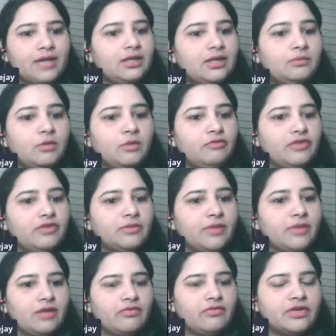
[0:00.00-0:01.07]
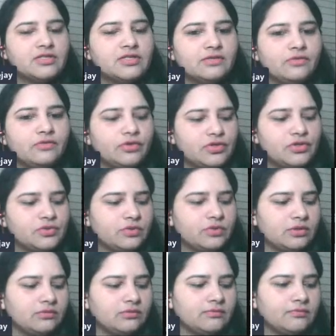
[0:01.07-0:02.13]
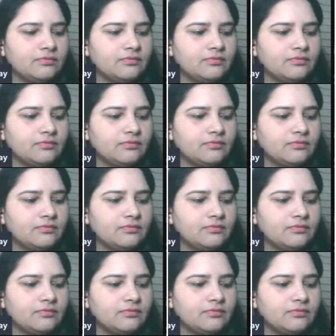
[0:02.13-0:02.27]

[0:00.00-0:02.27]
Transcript: I need perfect paraphrasing for this one.